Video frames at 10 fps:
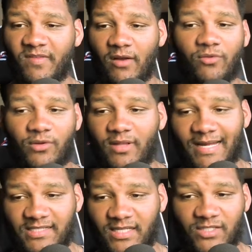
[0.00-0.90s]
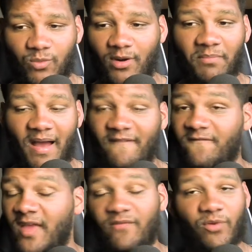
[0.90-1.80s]
Terra Luna Classic is one of
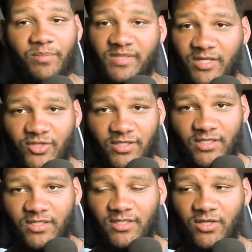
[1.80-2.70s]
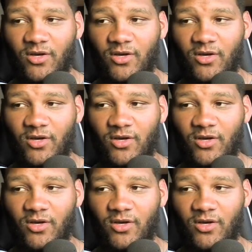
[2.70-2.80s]
my favorite positions.